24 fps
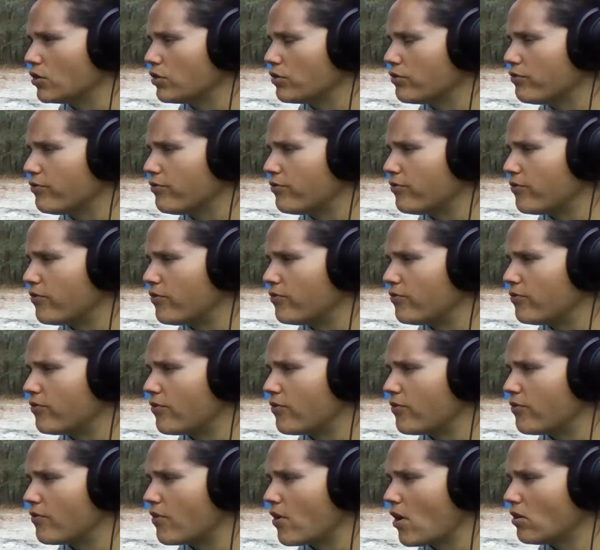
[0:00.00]

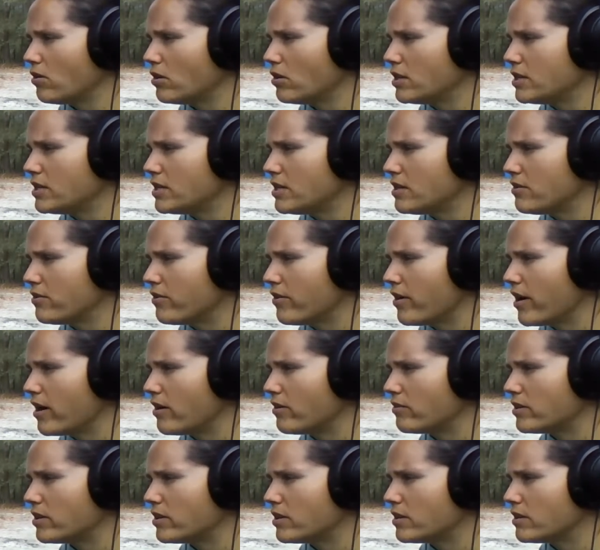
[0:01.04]
fall into the
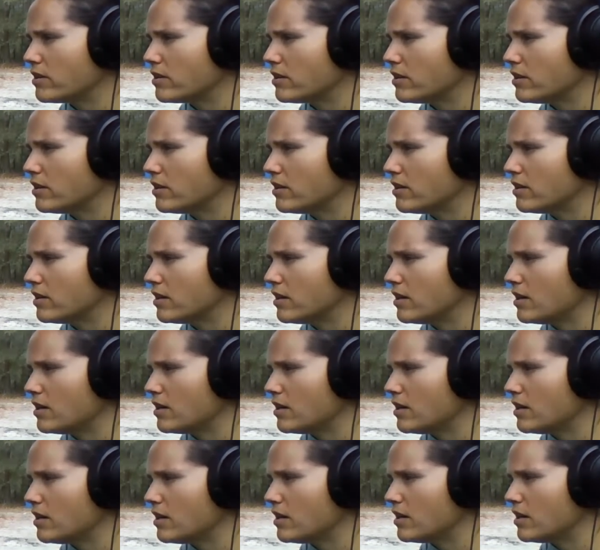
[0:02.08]
ground
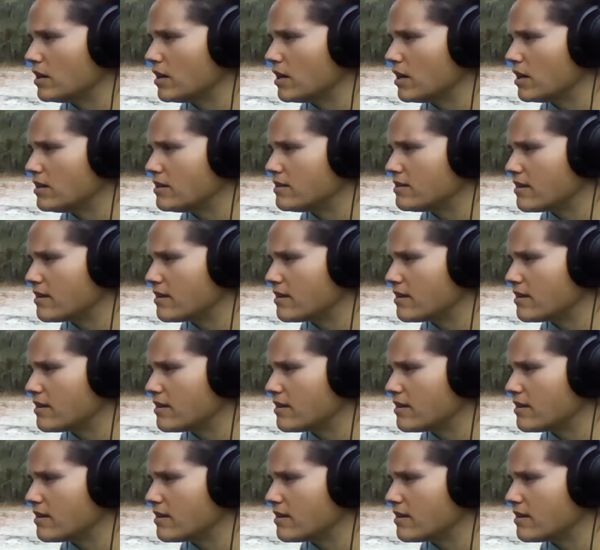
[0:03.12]
and